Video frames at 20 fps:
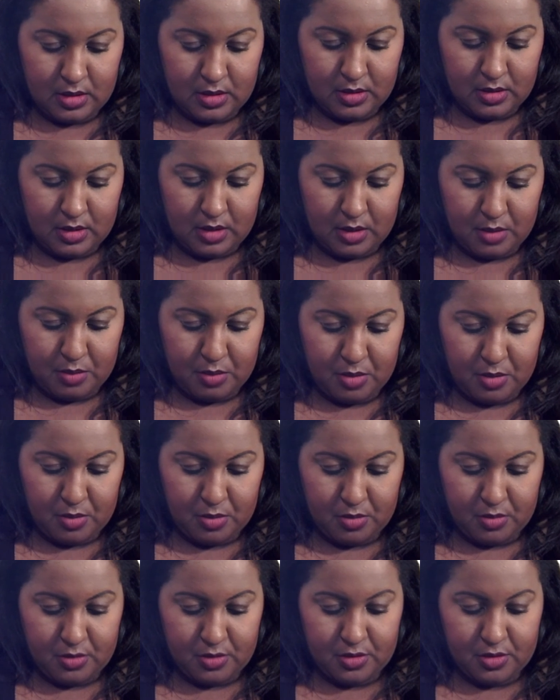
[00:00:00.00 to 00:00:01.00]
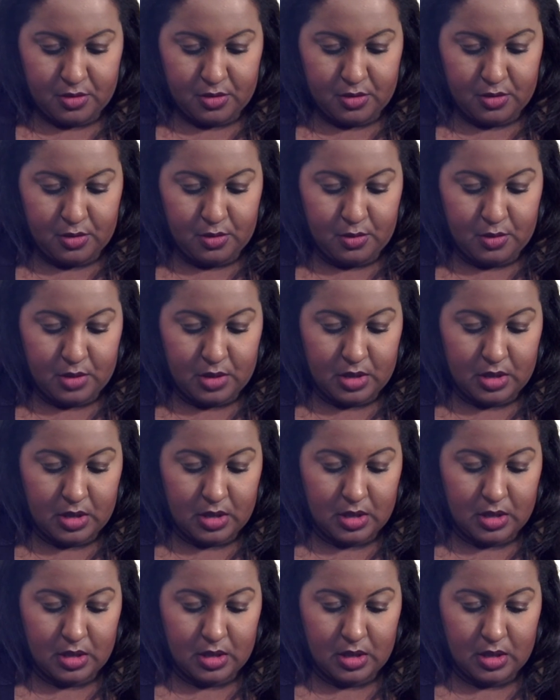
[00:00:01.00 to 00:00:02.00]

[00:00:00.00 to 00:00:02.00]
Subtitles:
Top purple tunic.